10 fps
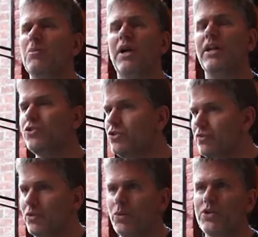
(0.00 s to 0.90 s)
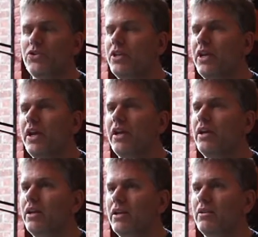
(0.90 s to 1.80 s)
my energy for the rest of the day.
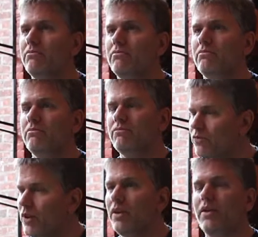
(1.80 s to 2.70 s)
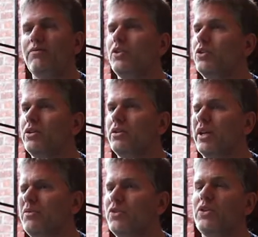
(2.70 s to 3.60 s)
I feel good, and
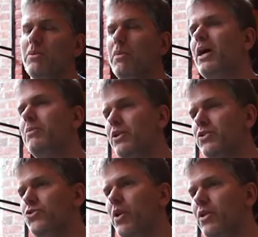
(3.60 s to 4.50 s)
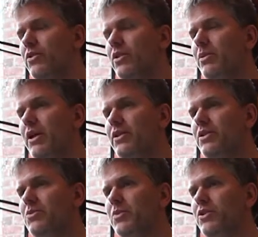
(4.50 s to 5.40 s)
it feels like my buzz rather than the mate's
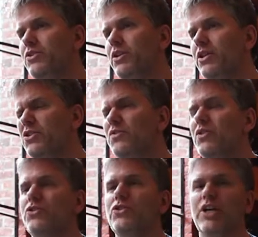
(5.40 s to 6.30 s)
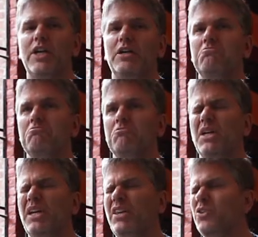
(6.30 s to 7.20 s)
buzz. It just feels like
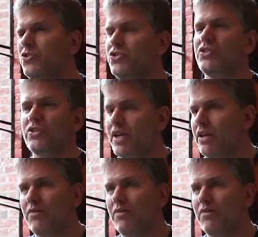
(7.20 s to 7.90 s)
there's just this kind of